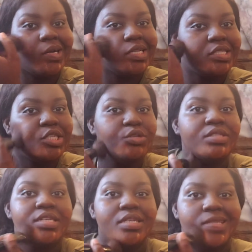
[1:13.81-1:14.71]
It's a
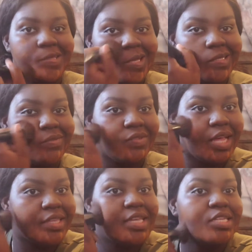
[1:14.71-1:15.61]
doozy in the sense of
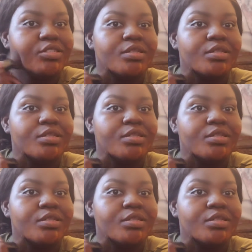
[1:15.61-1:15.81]
like these are